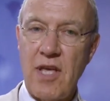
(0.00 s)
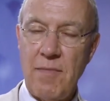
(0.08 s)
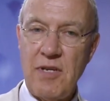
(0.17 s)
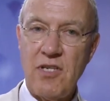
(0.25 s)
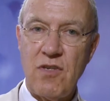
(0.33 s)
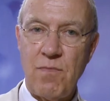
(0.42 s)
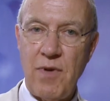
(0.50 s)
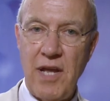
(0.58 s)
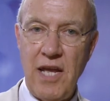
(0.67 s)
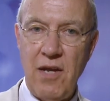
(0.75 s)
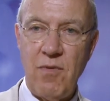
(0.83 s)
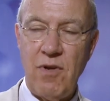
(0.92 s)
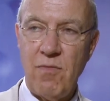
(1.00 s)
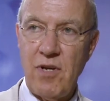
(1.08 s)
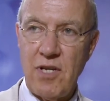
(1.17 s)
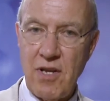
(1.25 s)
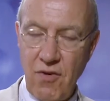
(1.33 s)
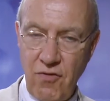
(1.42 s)
come into play when
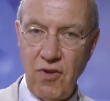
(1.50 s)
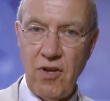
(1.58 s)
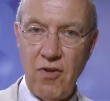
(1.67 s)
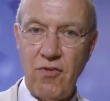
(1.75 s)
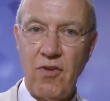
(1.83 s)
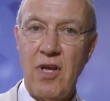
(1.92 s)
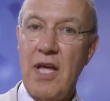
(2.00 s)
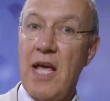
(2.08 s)
one considers